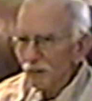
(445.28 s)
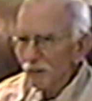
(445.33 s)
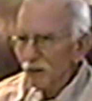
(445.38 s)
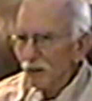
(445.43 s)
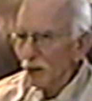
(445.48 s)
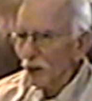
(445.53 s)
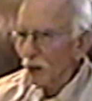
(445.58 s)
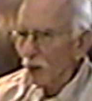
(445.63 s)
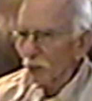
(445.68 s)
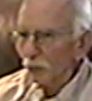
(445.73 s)

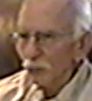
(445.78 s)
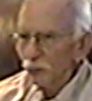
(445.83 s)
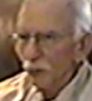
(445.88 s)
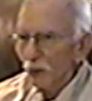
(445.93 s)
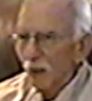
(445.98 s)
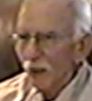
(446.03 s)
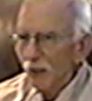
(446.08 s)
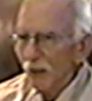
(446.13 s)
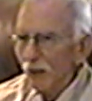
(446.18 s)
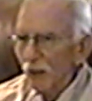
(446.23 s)
you know,
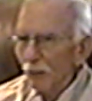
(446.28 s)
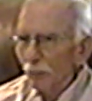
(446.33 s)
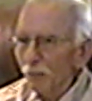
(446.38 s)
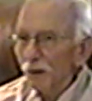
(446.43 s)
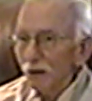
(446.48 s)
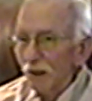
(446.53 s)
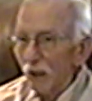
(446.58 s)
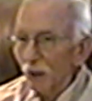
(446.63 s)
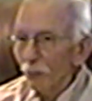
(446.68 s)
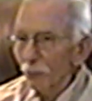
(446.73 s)
trying. I
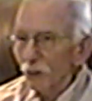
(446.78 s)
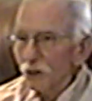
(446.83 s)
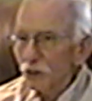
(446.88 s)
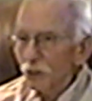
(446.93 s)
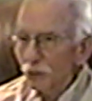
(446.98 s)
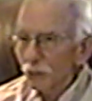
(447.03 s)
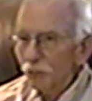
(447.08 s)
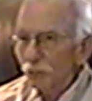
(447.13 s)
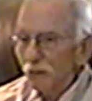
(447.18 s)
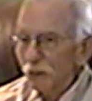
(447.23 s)
mean, I
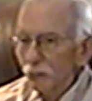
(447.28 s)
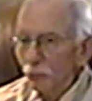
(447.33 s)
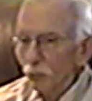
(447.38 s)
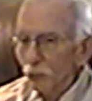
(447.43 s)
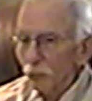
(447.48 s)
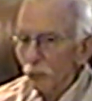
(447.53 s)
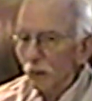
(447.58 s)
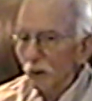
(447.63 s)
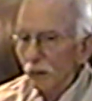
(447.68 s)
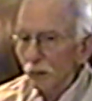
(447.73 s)
was
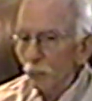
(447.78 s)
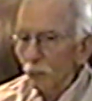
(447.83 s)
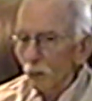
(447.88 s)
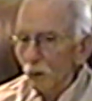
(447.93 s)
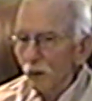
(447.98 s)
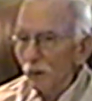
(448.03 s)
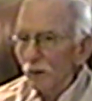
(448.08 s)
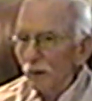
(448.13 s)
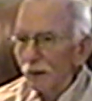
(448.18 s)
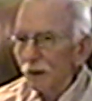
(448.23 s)
really
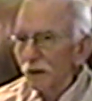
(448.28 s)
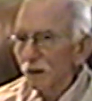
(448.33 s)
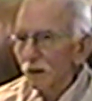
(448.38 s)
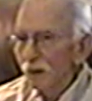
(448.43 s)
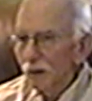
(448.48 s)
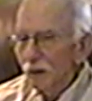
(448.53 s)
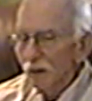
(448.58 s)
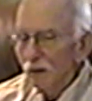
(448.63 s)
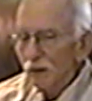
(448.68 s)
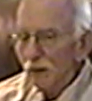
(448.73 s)
worried.
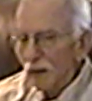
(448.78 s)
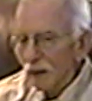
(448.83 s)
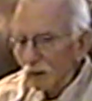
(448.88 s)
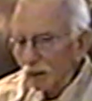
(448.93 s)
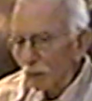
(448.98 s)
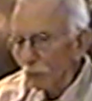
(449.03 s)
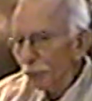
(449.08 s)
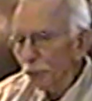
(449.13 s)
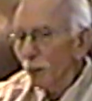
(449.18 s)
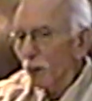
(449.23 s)
And
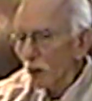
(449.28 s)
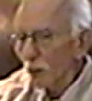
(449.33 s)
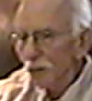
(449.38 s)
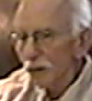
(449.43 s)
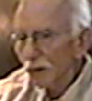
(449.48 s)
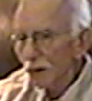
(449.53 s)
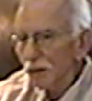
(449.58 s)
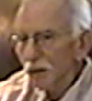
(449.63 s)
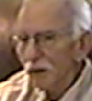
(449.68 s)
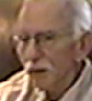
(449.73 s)
I'm
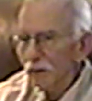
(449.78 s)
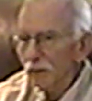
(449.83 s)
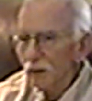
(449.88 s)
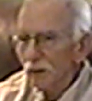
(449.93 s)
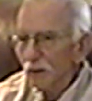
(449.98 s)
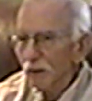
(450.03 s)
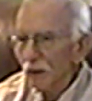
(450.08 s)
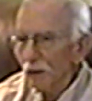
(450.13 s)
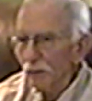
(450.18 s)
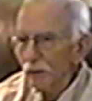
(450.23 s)
poking.
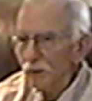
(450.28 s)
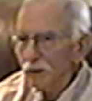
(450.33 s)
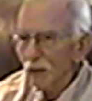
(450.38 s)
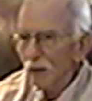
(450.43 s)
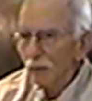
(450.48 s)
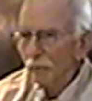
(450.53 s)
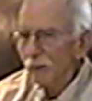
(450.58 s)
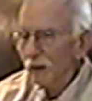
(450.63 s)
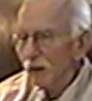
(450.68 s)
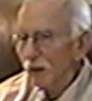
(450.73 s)
Every
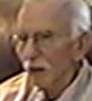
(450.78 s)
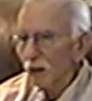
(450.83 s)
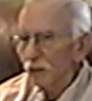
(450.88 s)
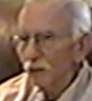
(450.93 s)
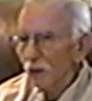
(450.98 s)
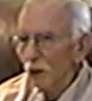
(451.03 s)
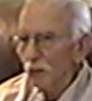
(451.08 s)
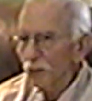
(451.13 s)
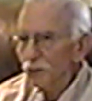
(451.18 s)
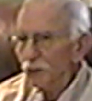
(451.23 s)
time he got
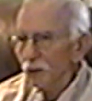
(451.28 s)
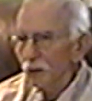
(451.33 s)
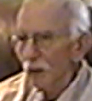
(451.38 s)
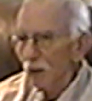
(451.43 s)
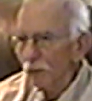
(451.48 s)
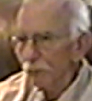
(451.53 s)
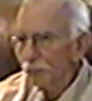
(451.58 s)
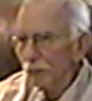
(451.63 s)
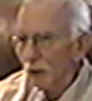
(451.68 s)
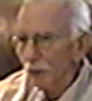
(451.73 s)
close
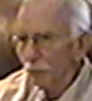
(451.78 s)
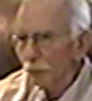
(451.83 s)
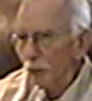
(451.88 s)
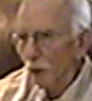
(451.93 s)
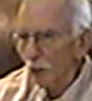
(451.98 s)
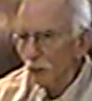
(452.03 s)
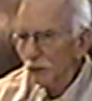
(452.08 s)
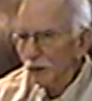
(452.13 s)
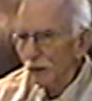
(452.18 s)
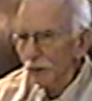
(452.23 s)
enough, I'd
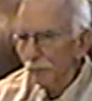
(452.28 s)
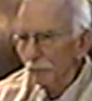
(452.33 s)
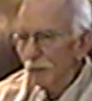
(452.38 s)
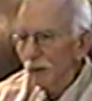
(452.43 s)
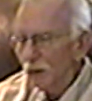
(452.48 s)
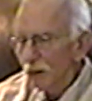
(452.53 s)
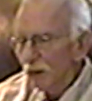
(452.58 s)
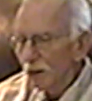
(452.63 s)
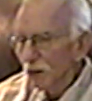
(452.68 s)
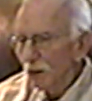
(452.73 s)
poke him.
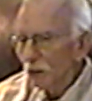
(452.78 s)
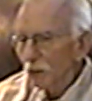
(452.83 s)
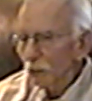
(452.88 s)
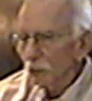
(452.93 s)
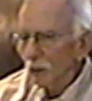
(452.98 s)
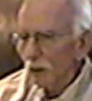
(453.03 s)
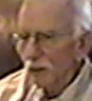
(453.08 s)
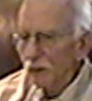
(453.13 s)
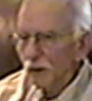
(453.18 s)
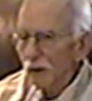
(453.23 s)

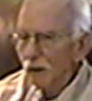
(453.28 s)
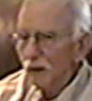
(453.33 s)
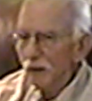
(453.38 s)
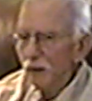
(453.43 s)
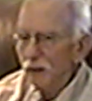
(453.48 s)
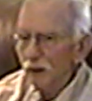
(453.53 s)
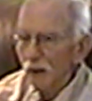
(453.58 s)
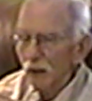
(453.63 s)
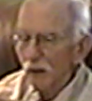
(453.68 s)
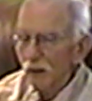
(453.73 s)
Well, then
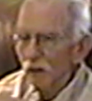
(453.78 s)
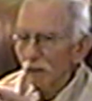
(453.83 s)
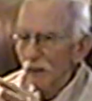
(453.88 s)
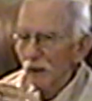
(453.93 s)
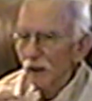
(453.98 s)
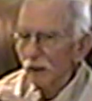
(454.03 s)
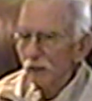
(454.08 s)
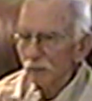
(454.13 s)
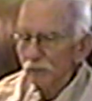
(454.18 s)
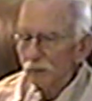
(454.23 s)
he kind of
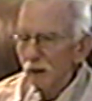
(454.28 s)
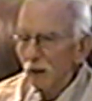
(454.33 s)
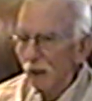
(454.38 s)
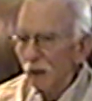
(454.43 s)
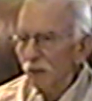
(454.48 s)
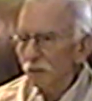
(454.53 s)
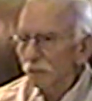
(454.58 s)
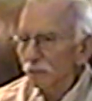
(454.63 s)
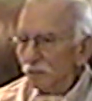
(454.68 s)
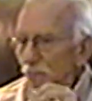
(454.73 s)
like
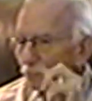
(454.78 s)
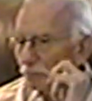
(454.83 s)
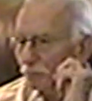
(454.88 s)
got